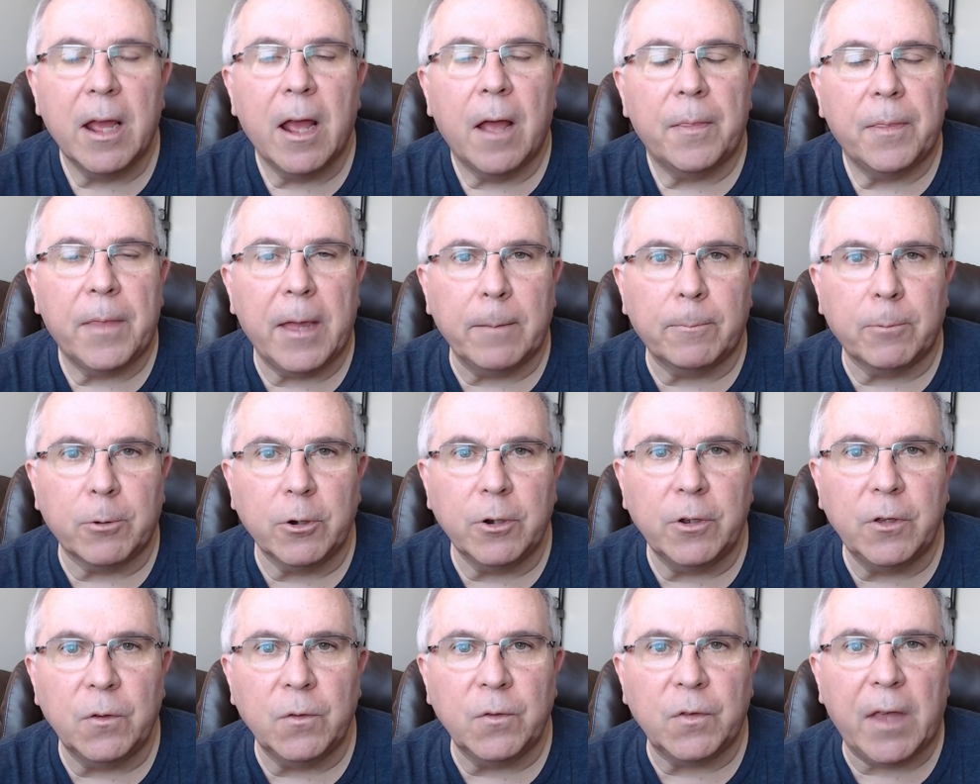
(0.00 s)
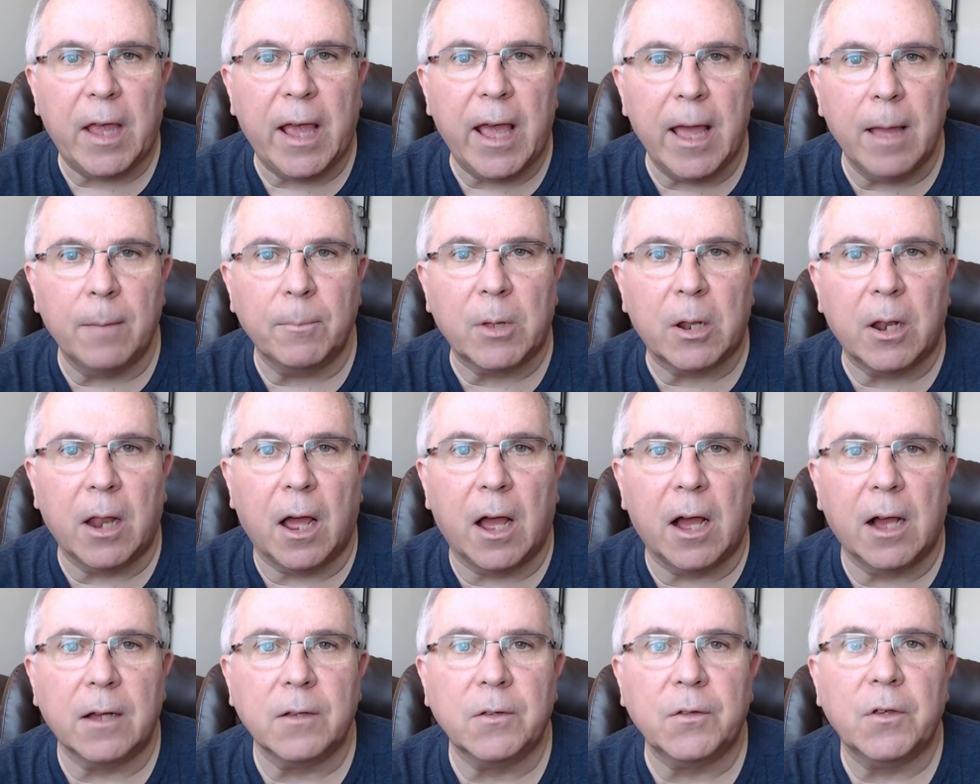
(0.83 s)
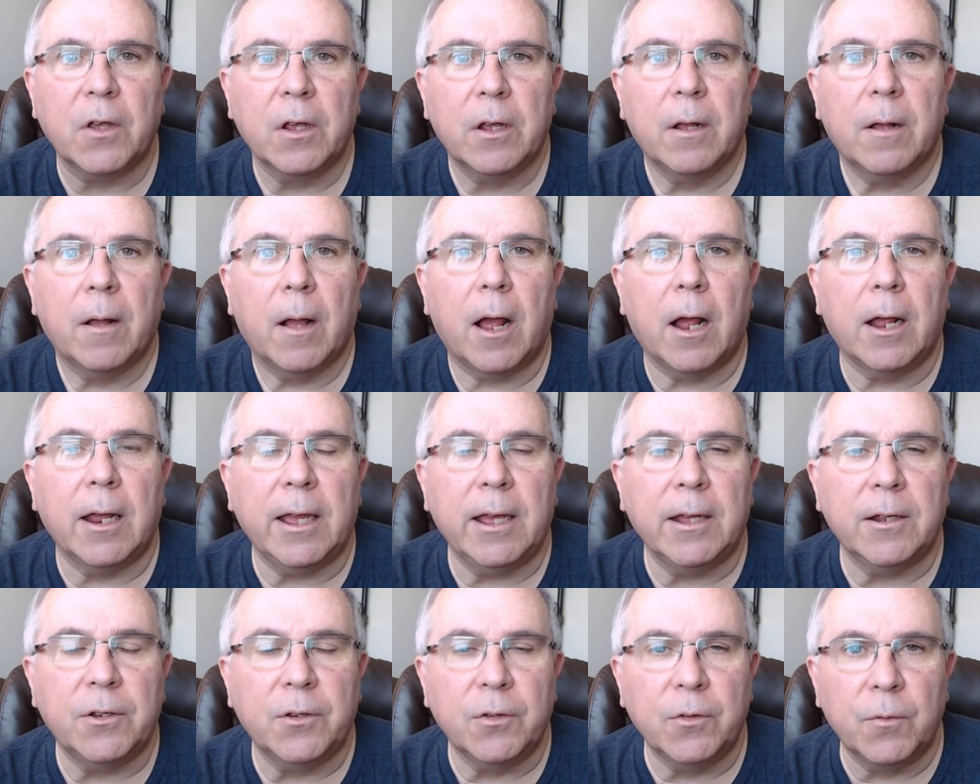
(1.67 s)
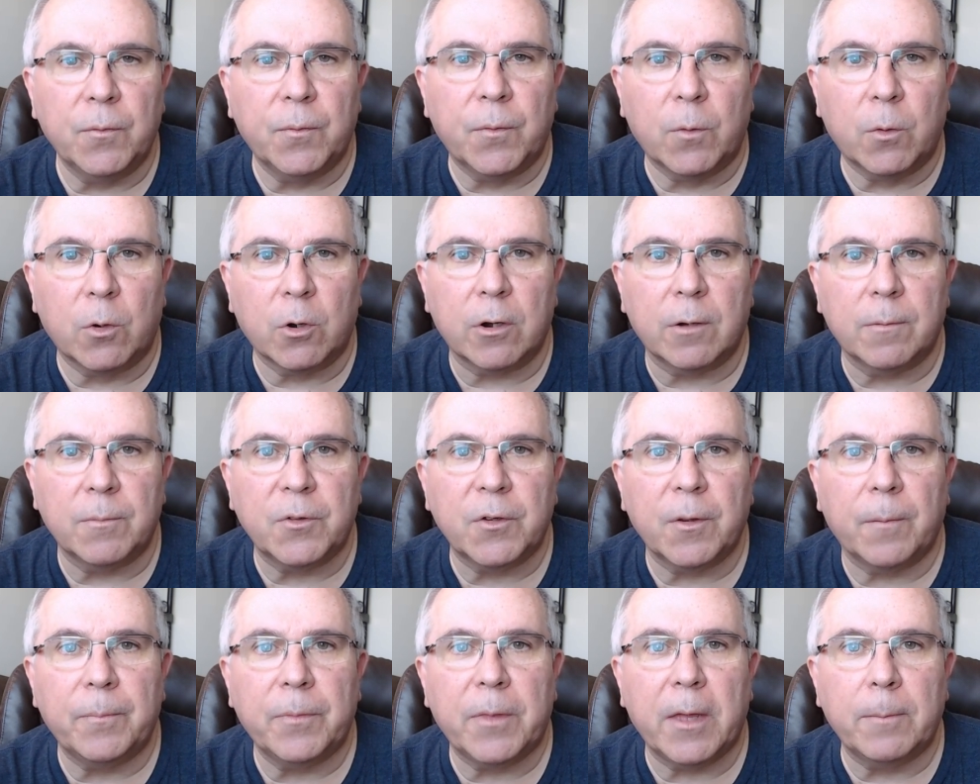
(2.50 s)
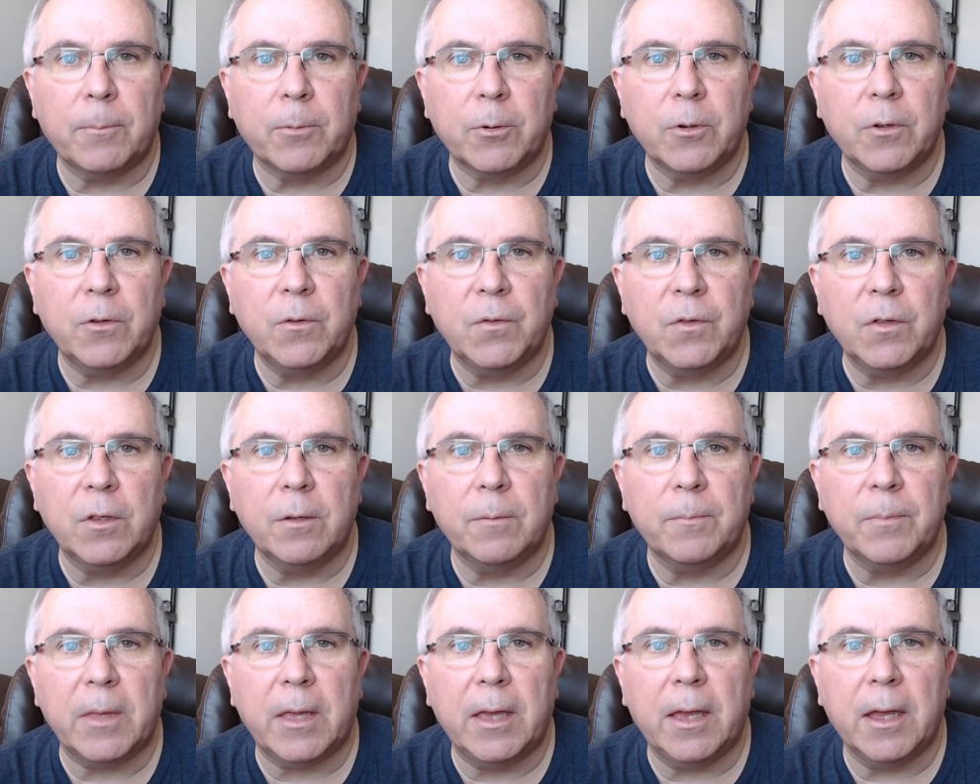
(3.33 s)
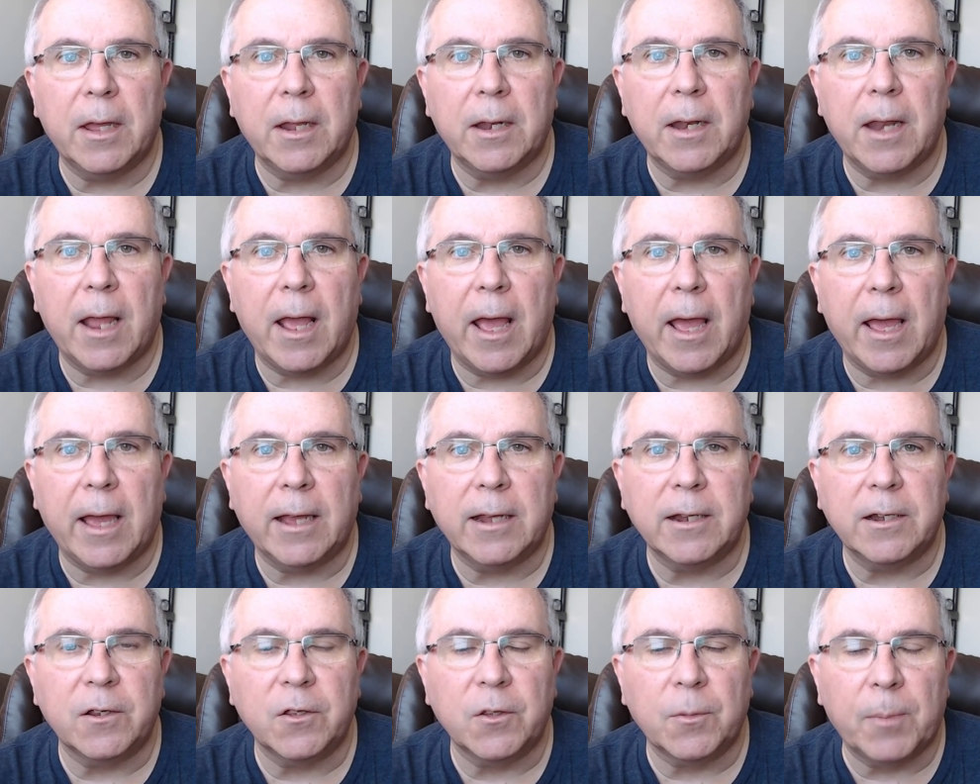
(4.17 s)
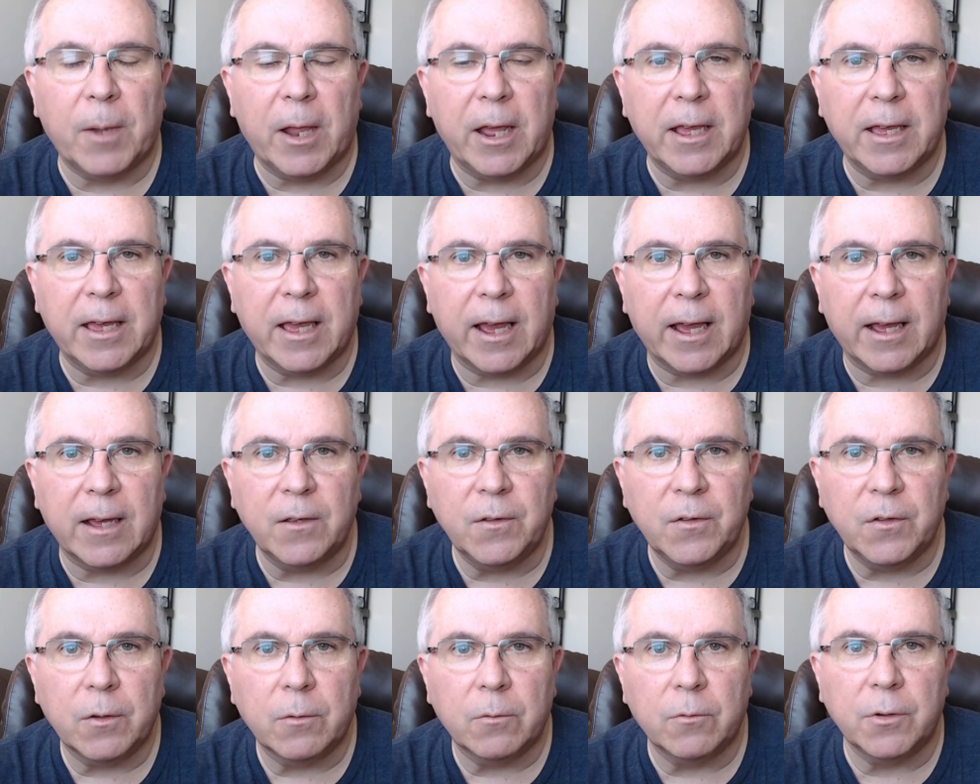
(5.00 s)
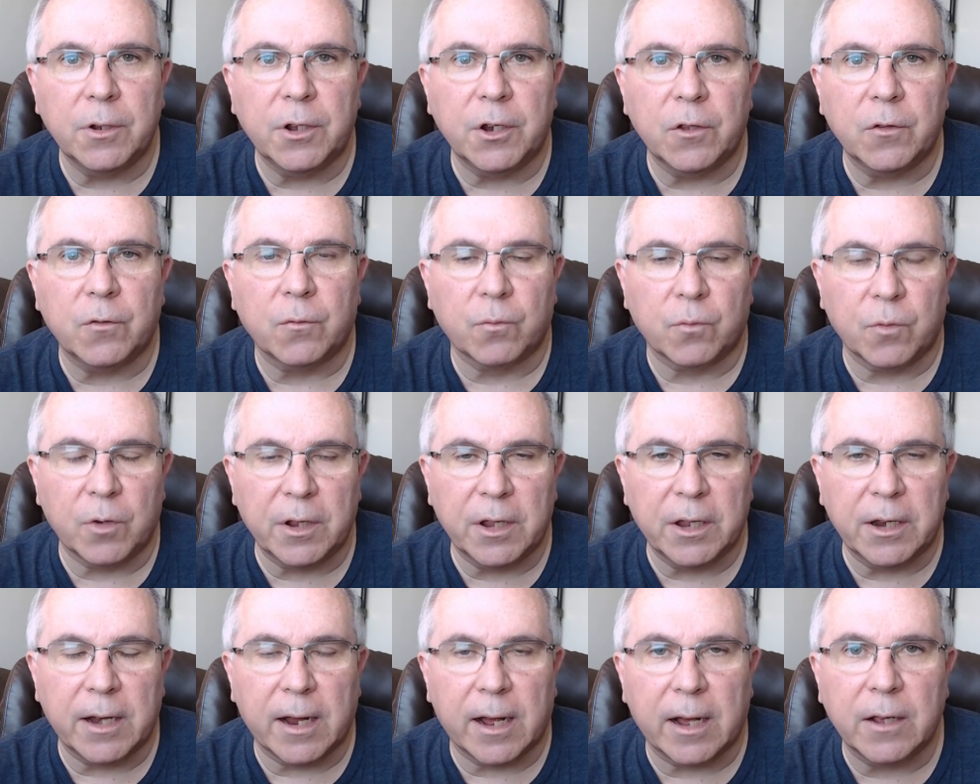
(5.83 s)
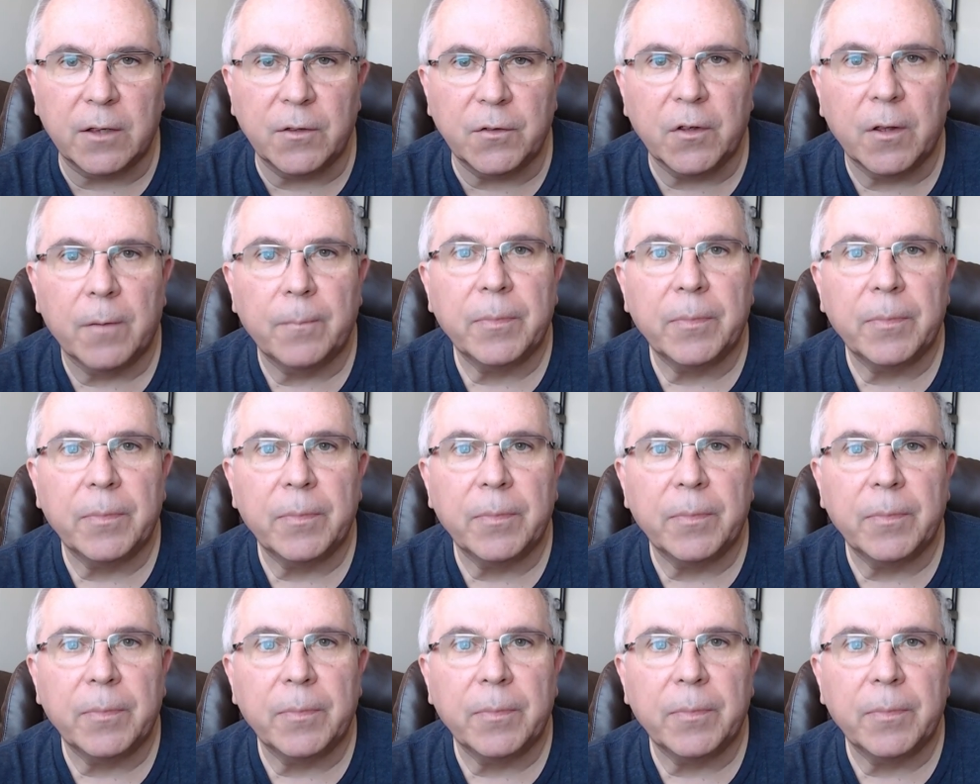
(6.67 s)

They produce ham clocks in two forms. They produce them in a display case, which is really nice,